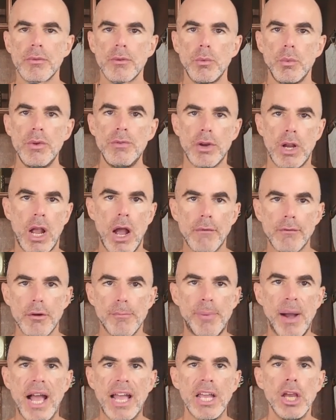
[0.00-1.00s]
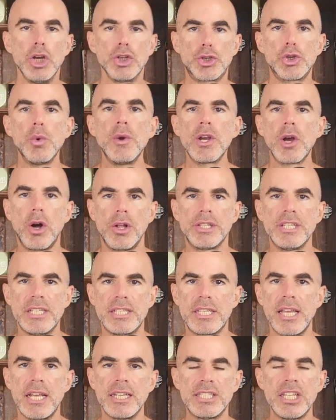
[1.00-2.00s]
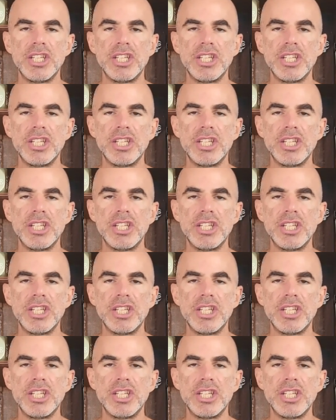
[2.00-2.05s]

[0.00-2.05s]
We recover by doing all these things.